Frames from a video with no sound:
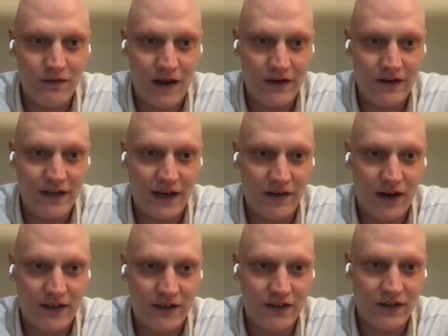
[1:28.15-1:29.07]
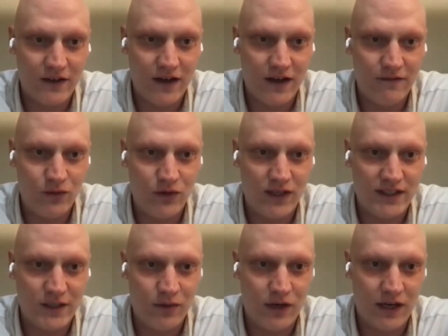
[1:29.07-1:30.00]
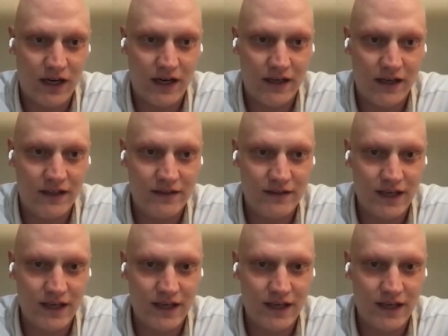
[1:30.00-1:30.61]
founding director of Fundación Borincana,